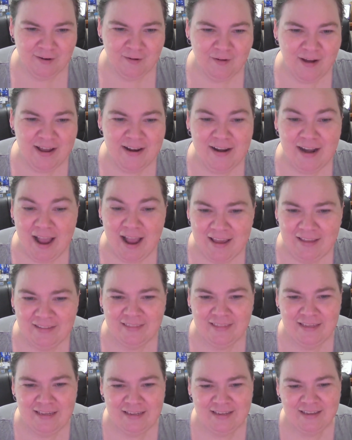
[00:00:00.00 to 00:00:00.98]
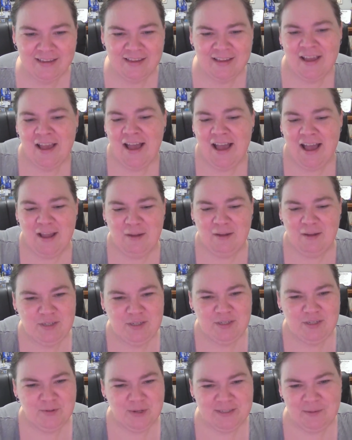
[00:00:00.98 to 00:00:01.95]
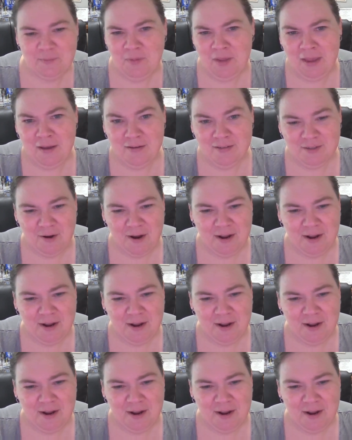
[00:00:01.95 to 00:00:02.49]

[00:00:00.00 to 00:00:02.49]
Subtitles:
I think I'd be doing something else,